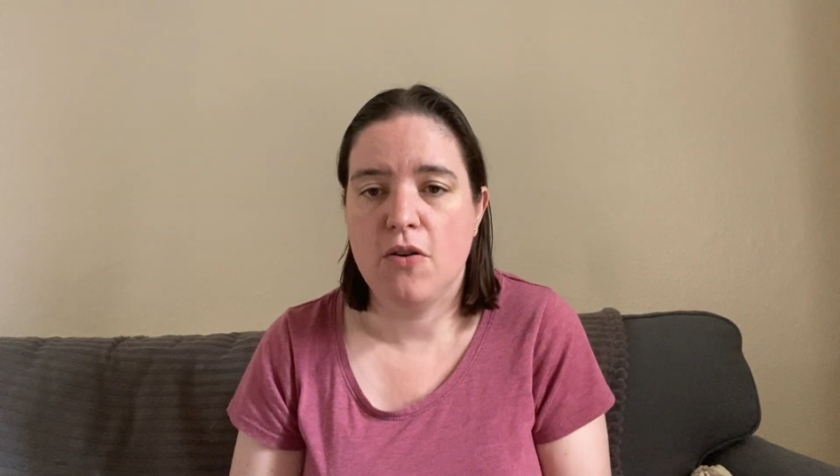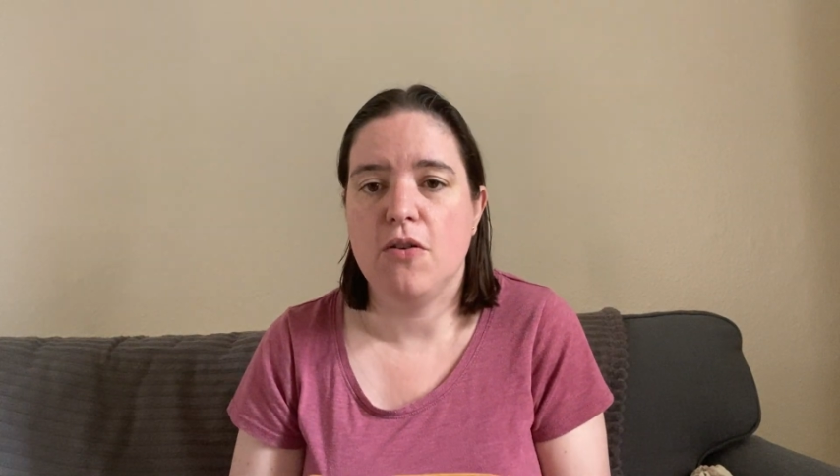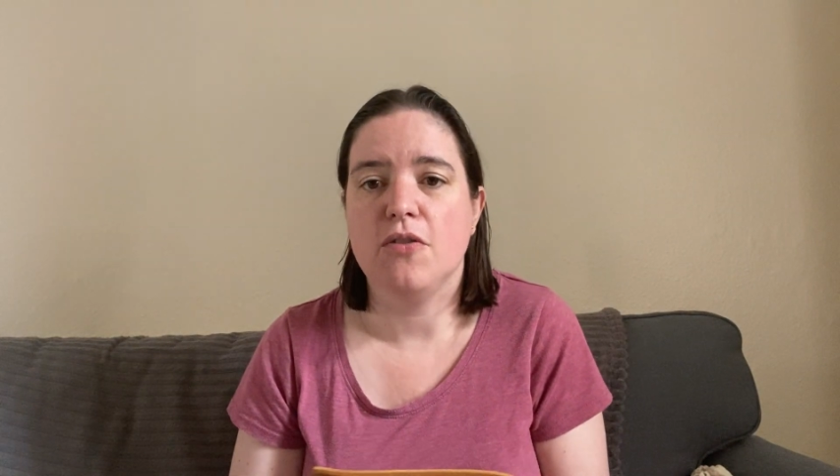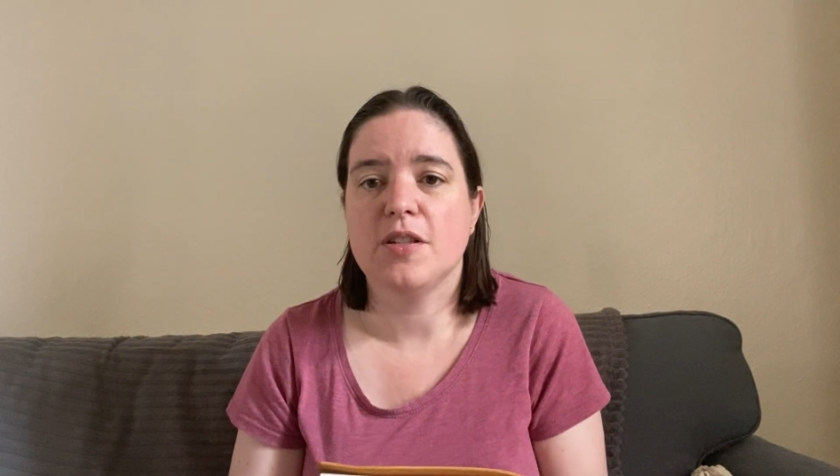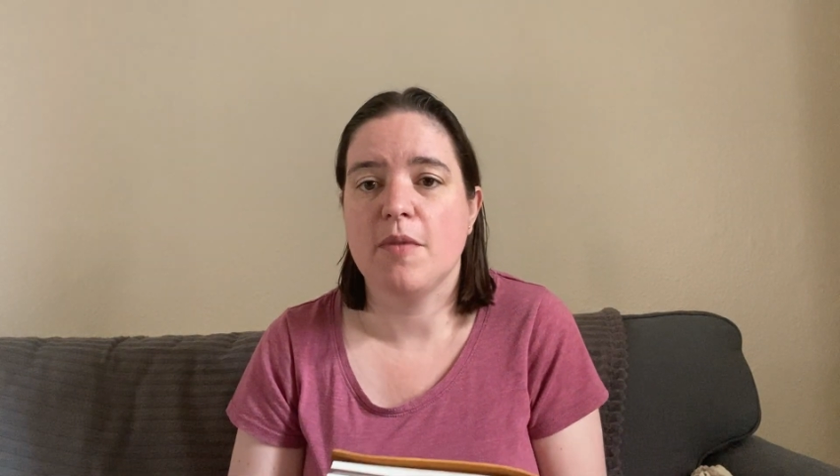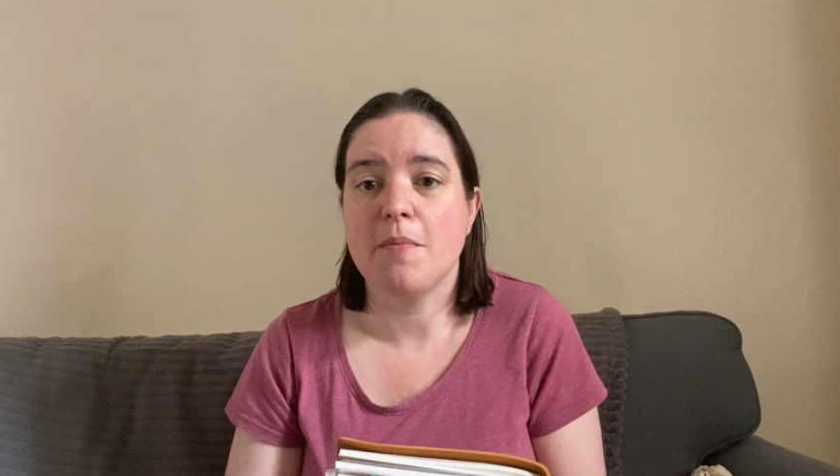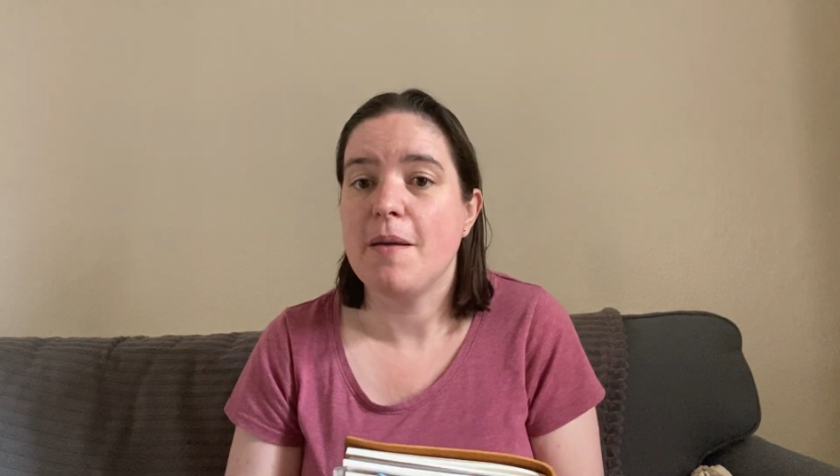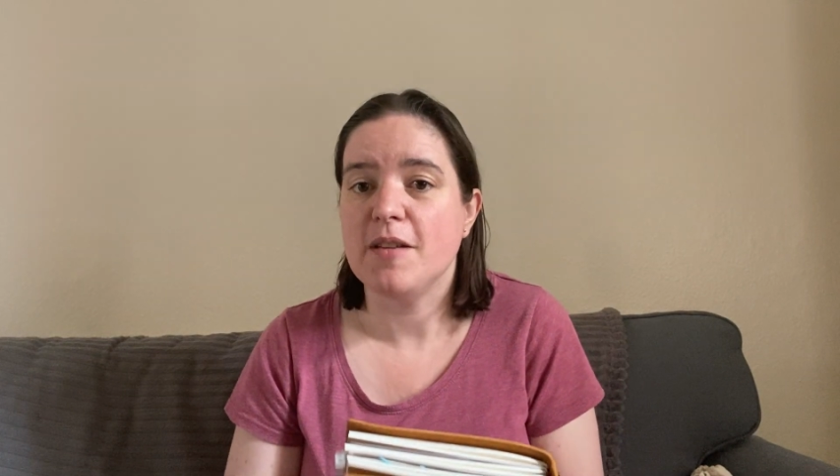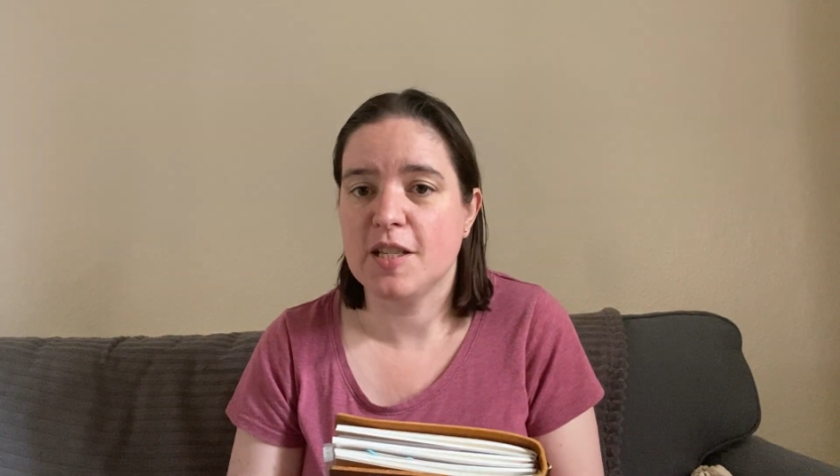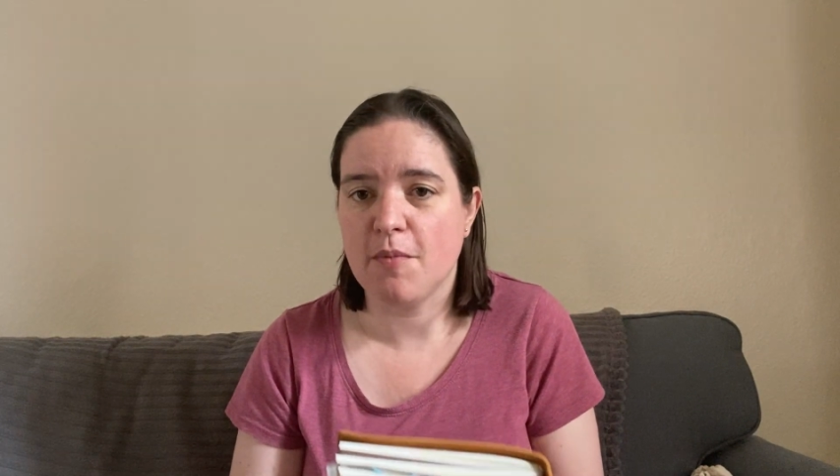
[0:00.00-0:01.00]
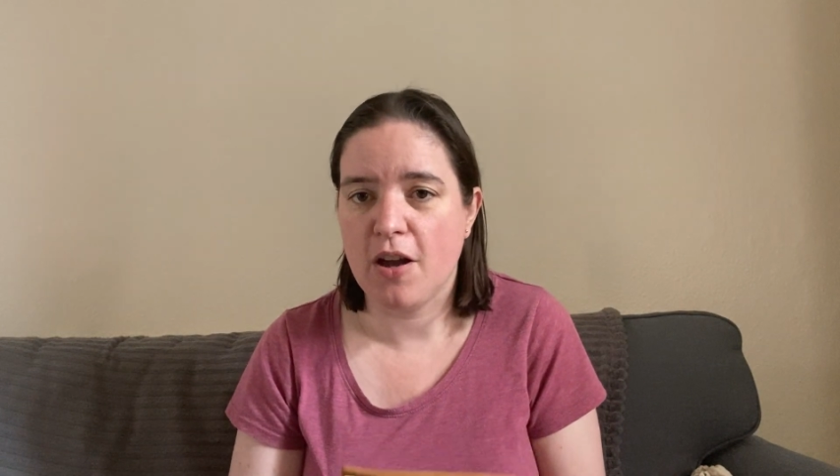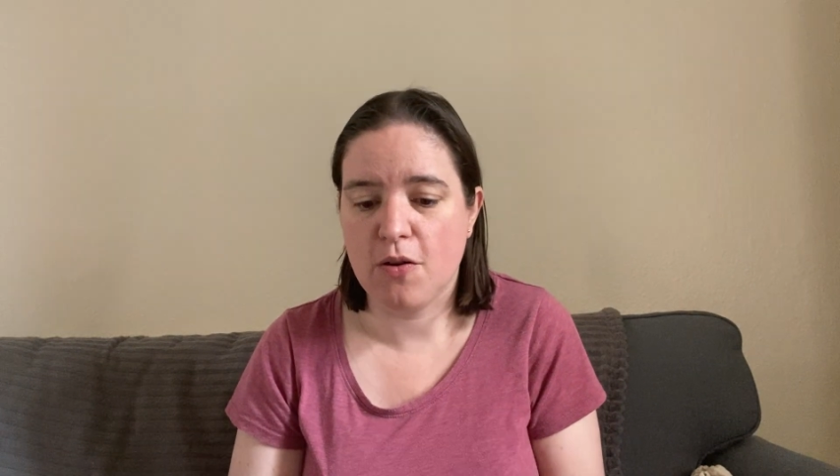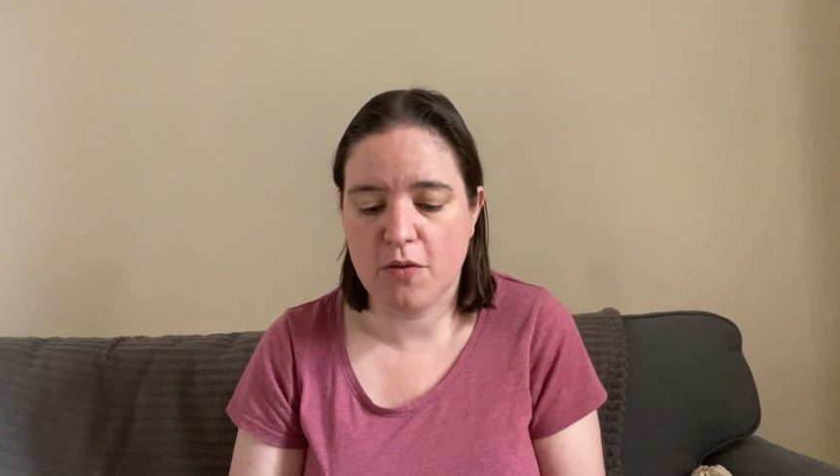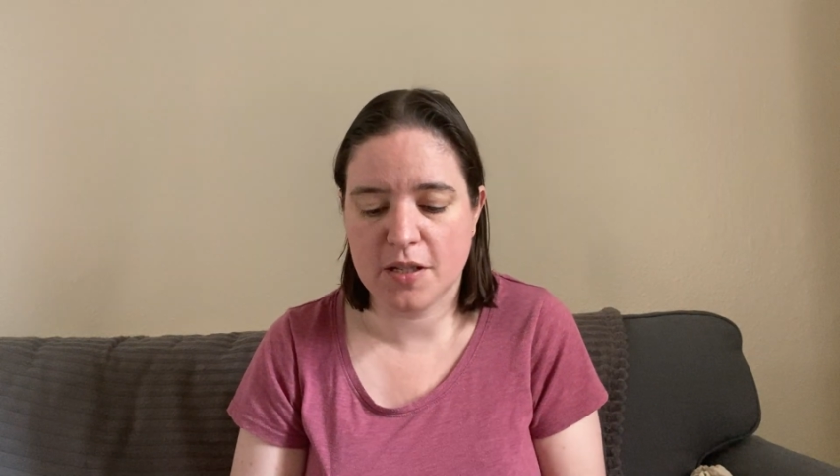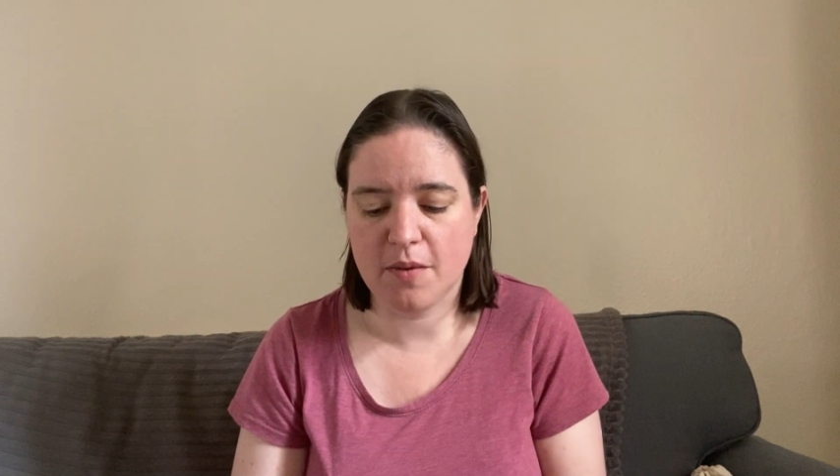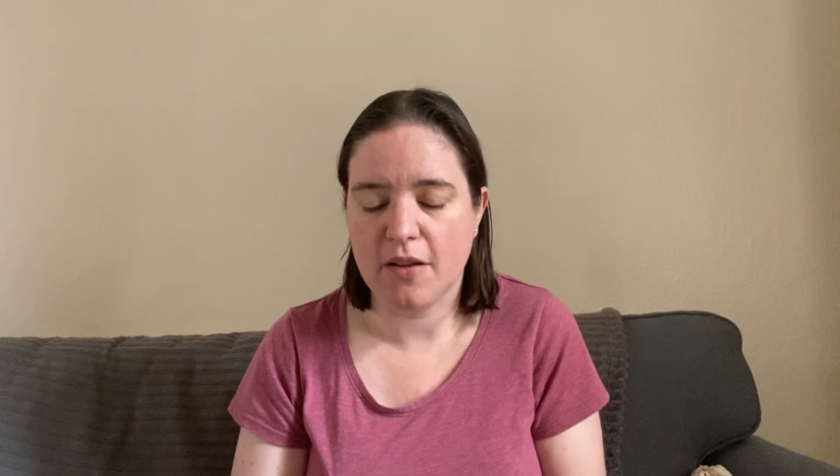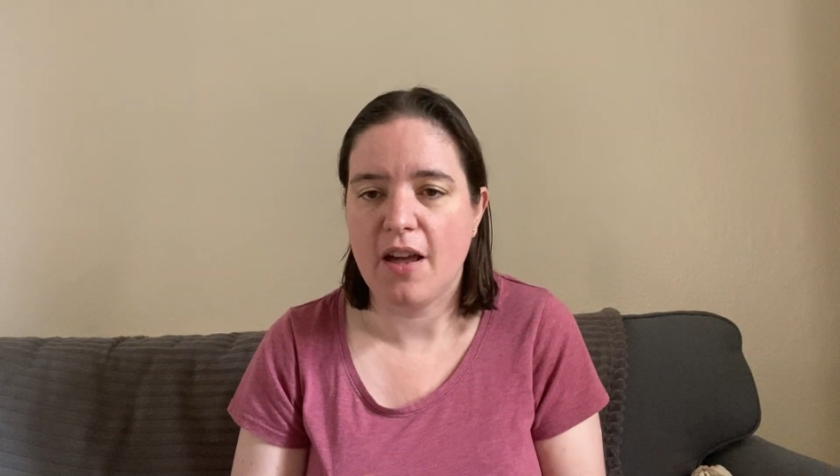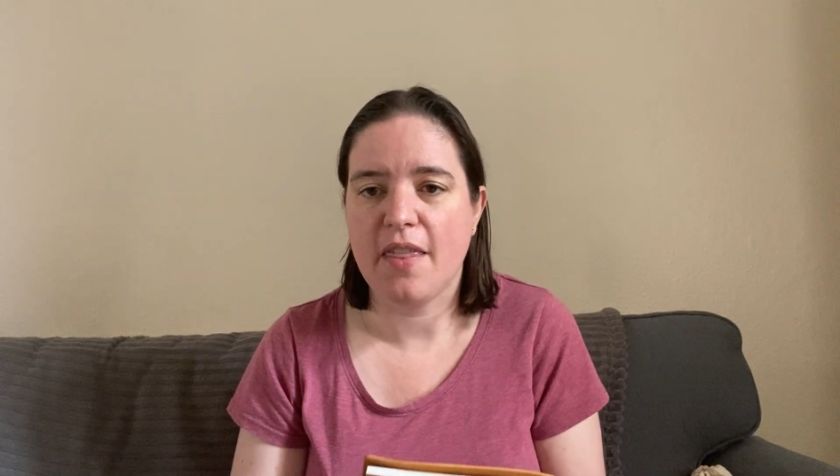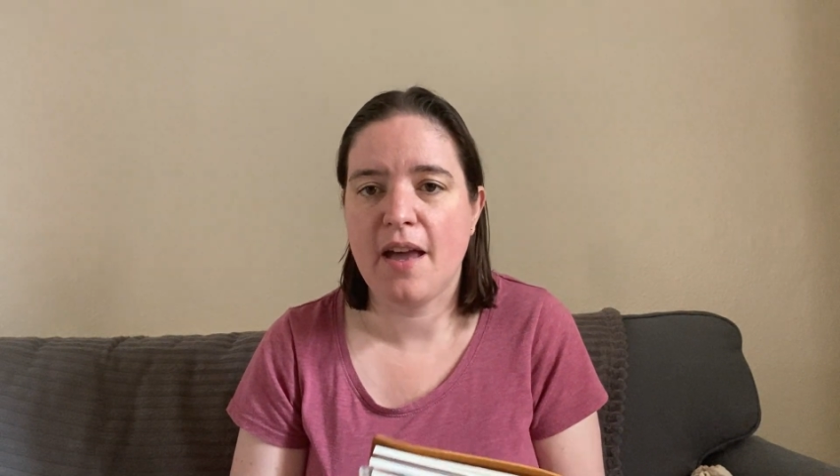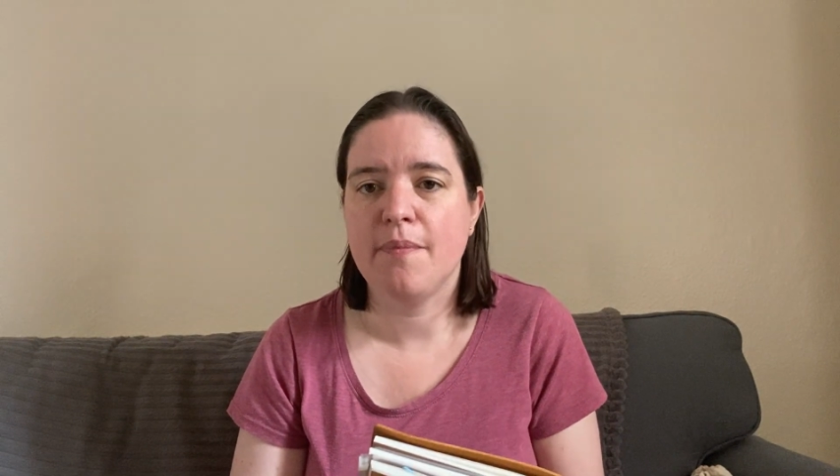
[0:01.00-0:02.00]
or something that made me smile or something
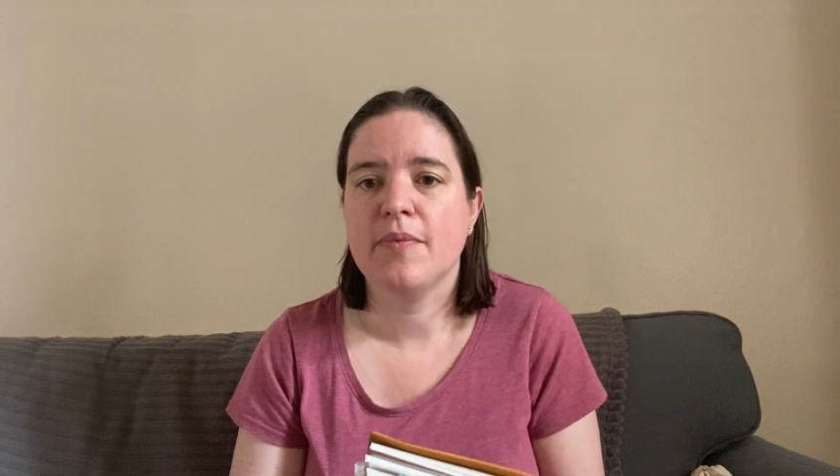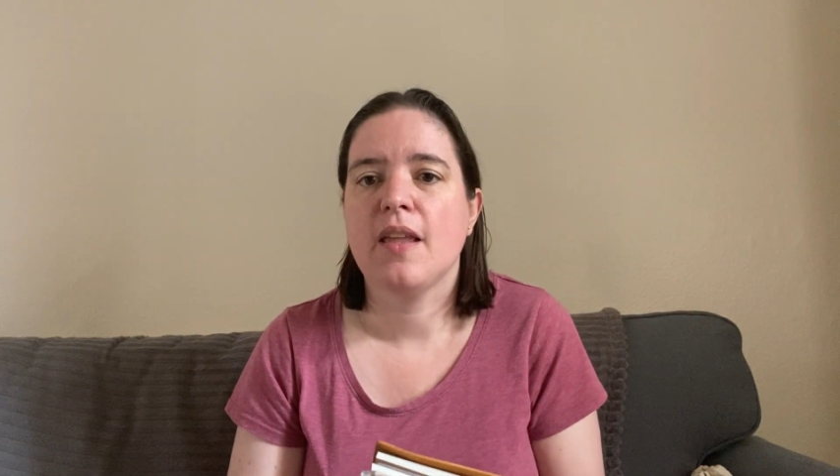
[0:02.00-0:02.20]
like that.